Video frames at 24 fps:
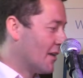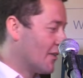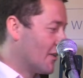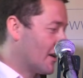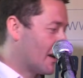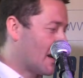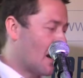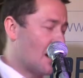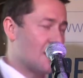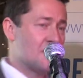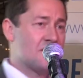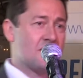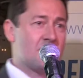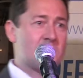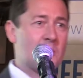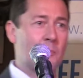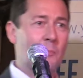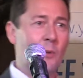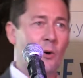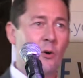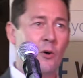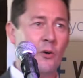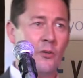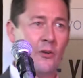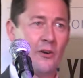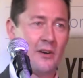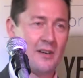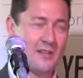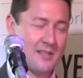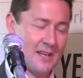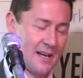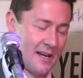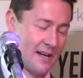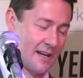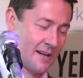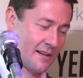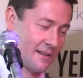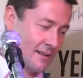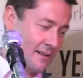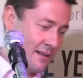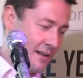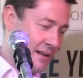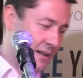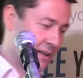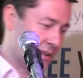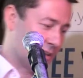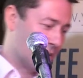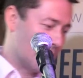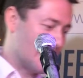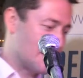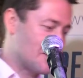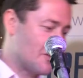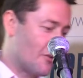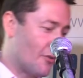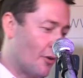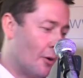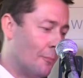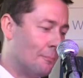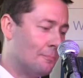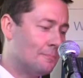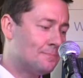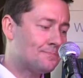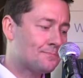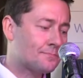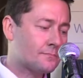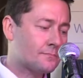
the kinds of support that he's had later on.